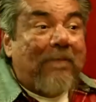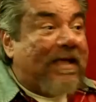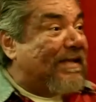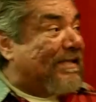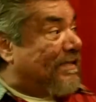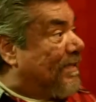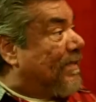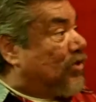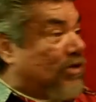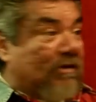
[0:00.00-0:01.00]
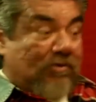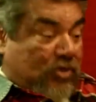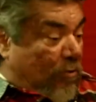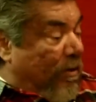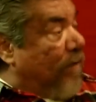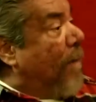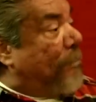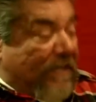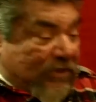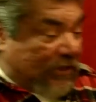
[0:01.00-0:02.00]
mean, she went around
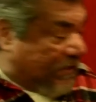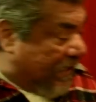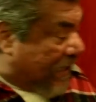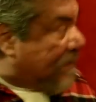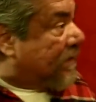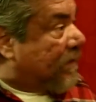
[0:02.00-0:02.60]
pinching dicks.